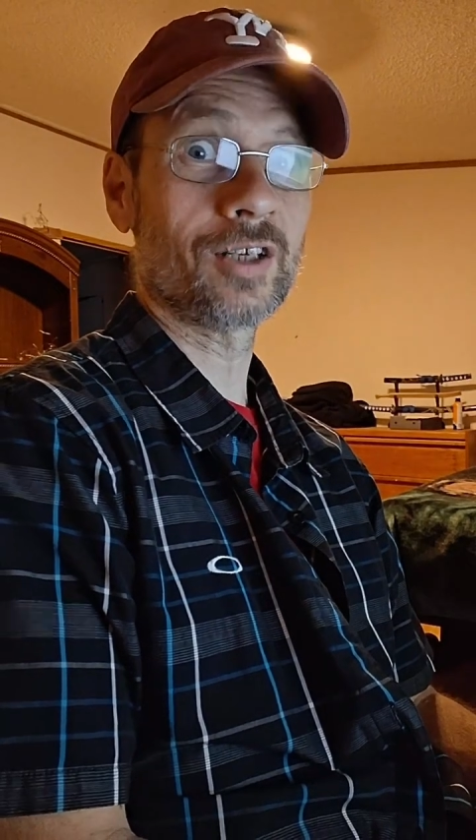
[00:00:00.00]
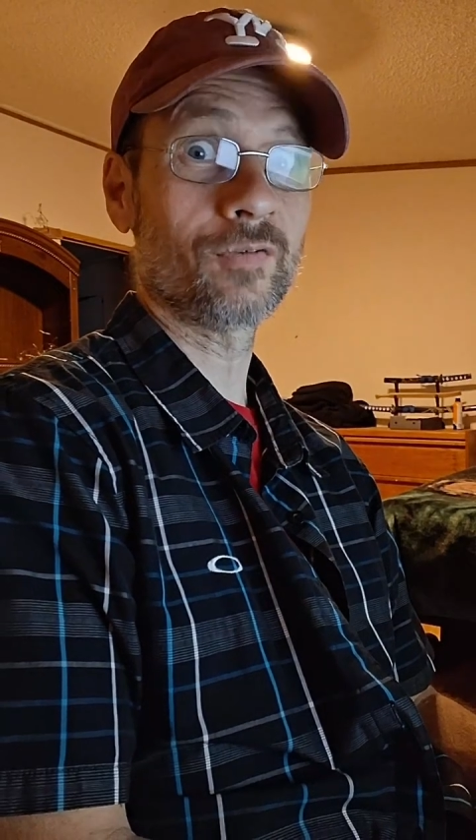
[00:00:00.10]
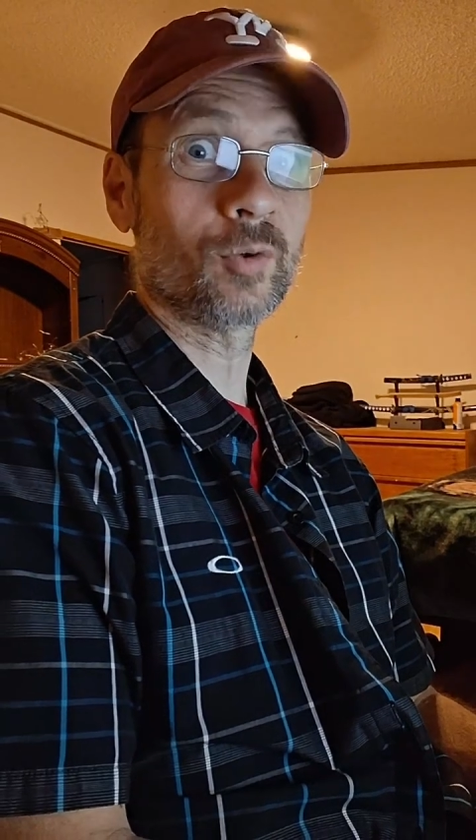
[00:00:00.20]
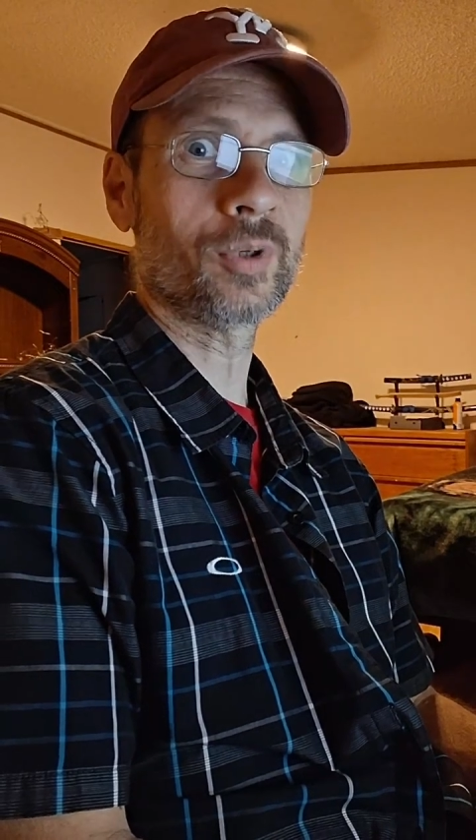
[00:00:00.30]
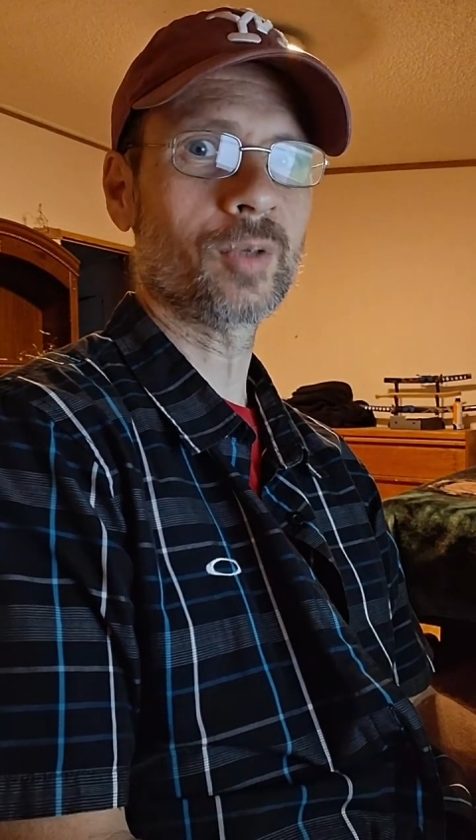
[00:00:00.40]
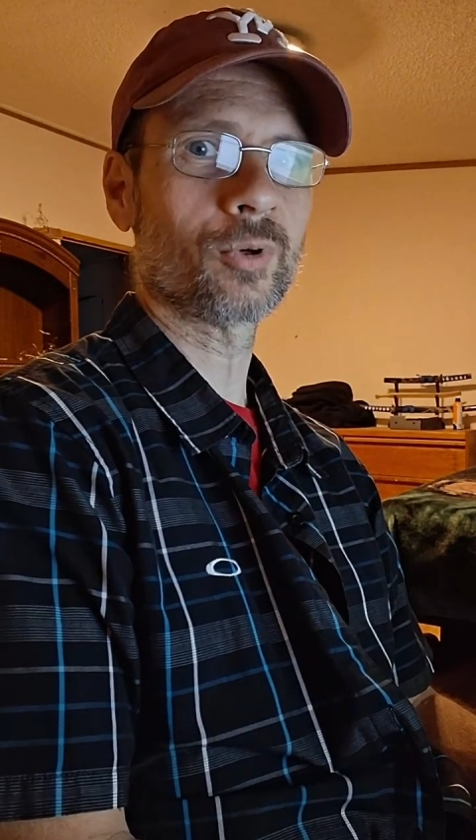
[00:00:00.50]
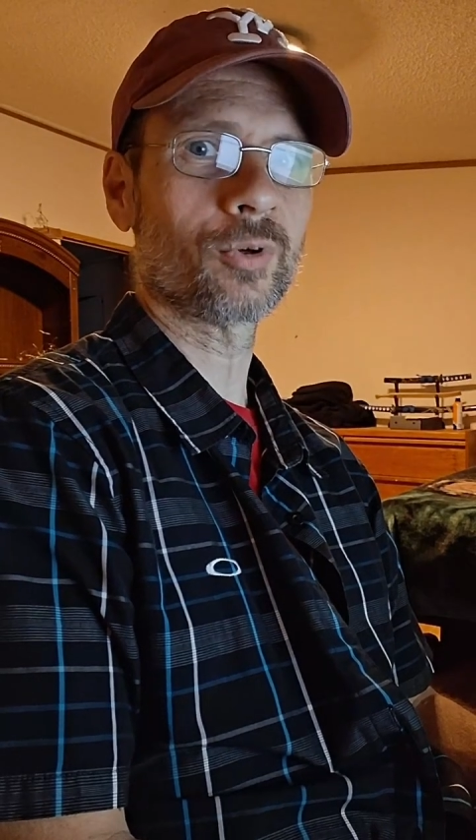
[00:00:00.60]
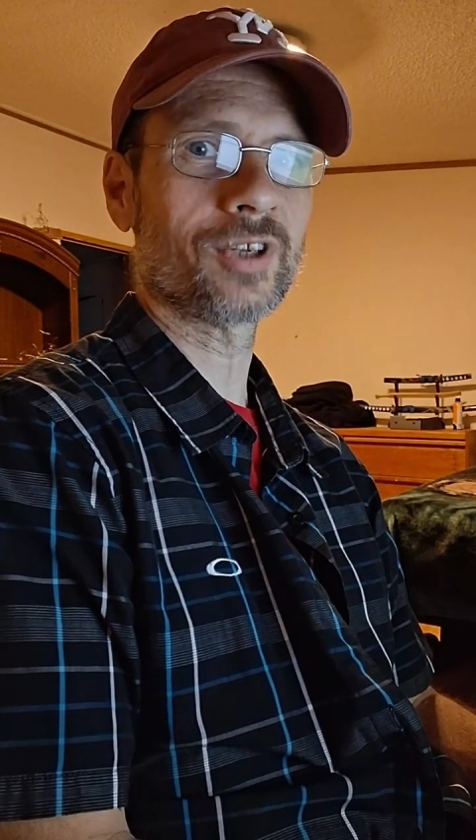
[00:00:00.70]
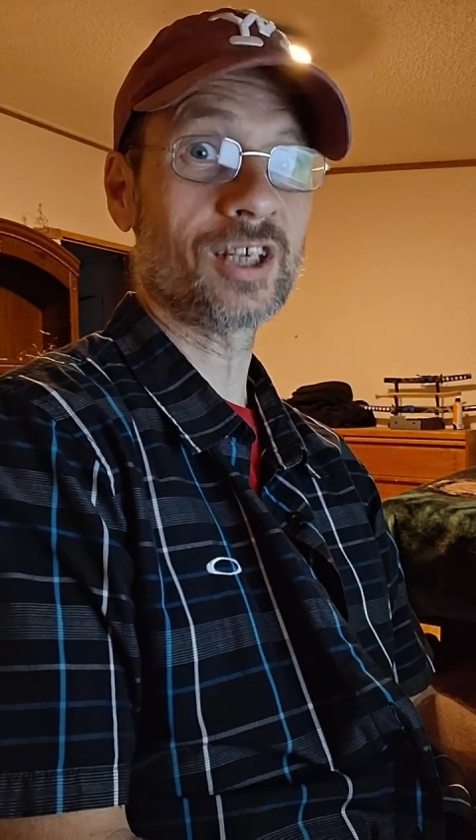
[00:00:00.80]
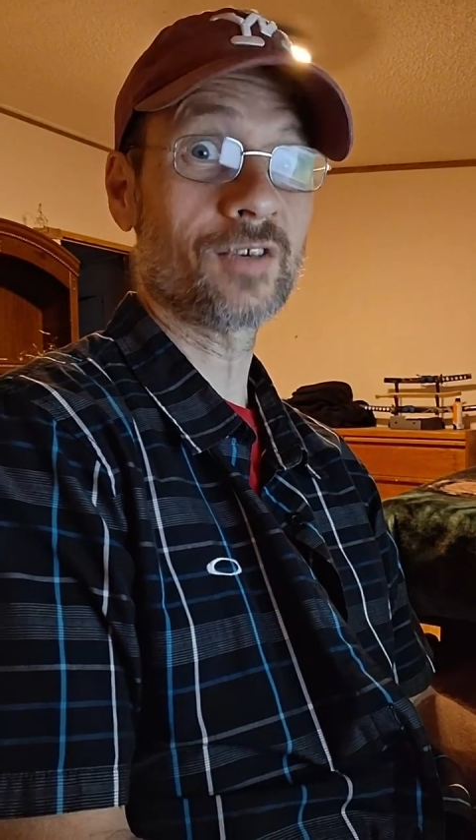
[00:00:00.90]
evil
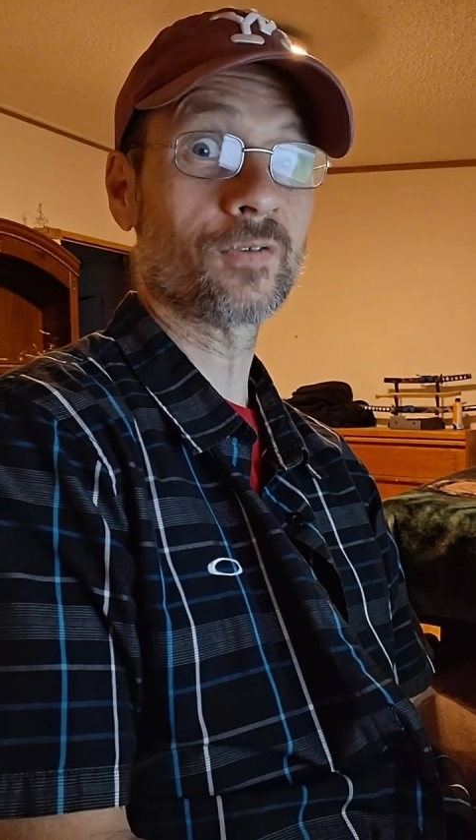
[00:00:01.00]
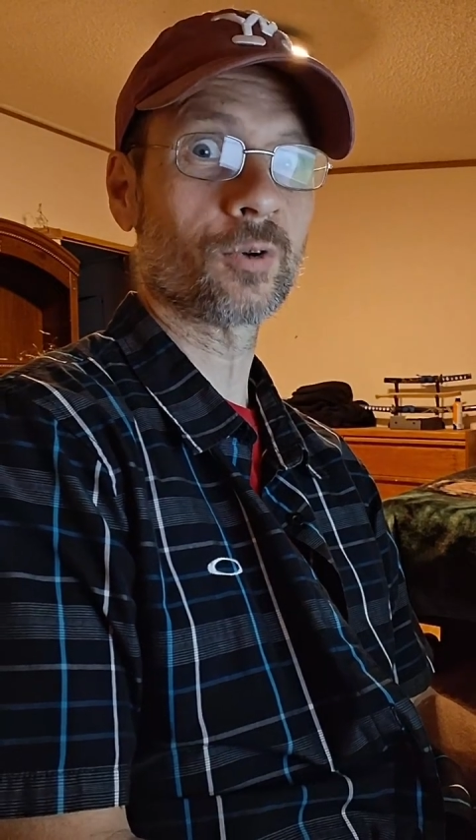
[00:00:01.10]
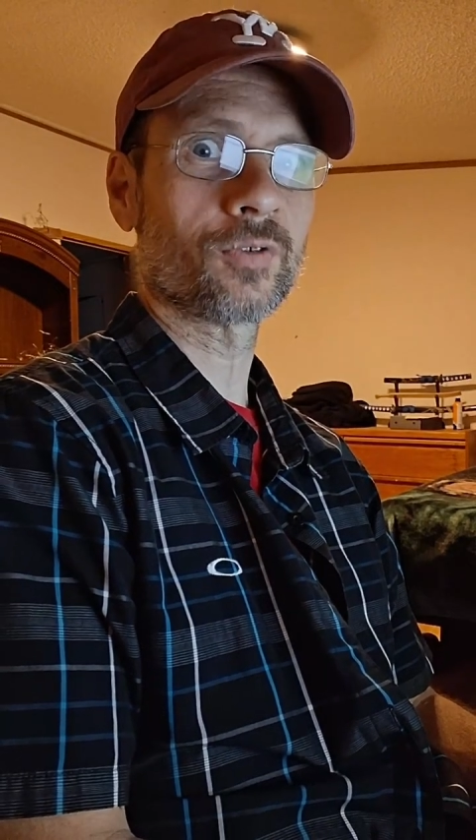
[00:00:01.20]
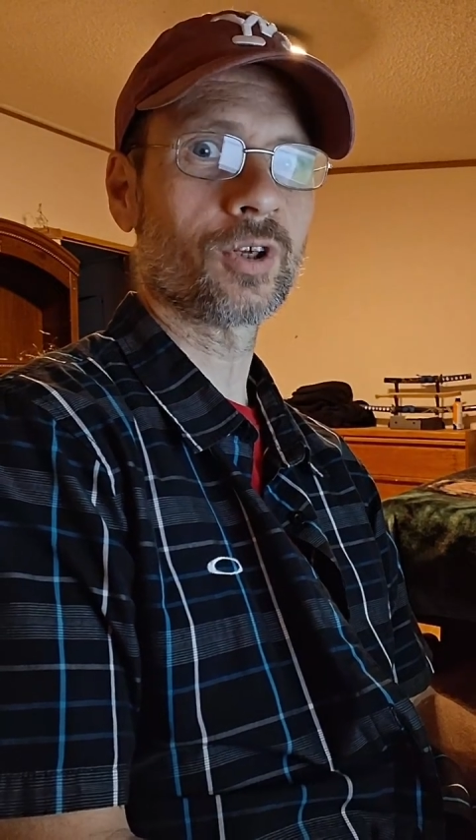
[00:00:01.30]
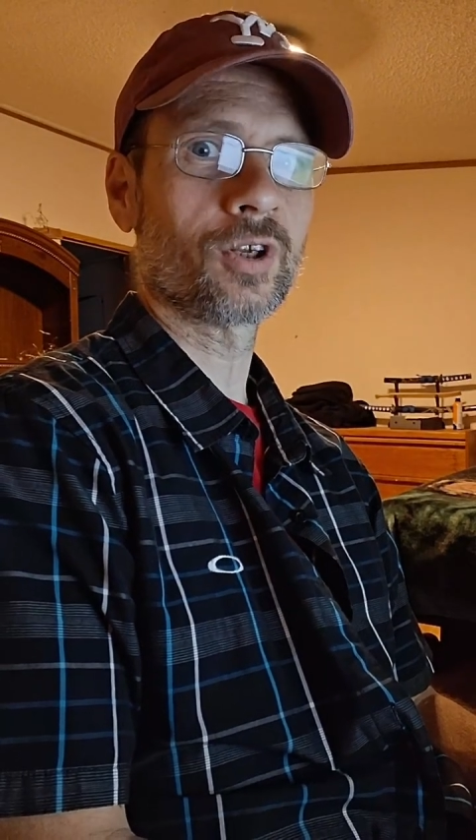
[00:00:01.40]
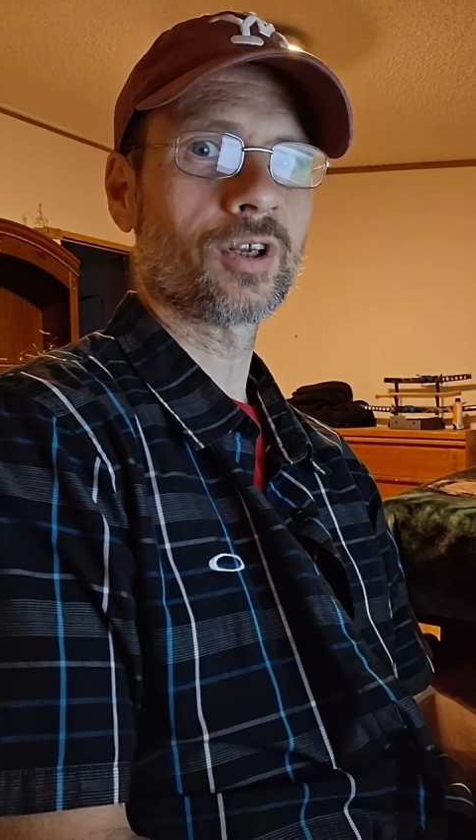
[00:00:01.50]
people, evil